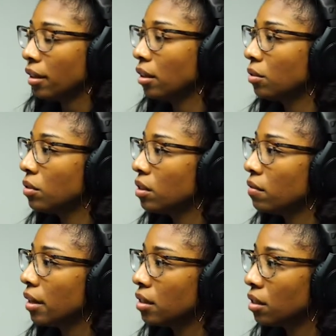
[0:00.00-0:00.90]
They couldn't receive
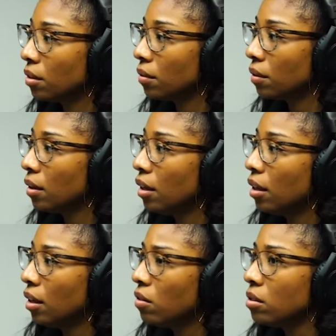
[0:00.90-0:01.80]
that. So
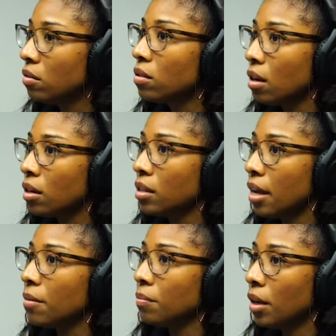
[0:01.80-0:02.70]
it was a hard
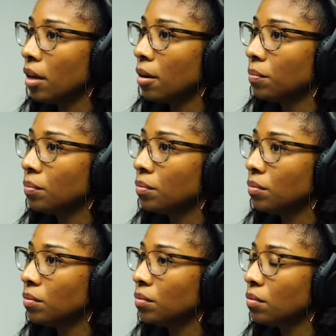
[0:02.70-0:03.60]
time.
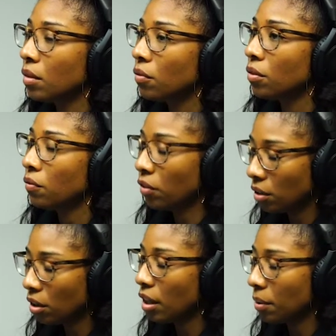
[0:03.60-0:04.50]

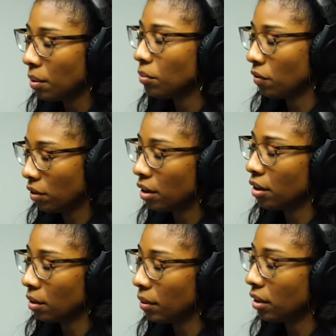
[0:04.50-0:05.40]
For a lot of people over there
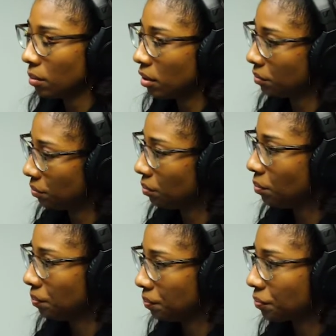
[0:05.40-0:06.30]
in the pandemic. I bet.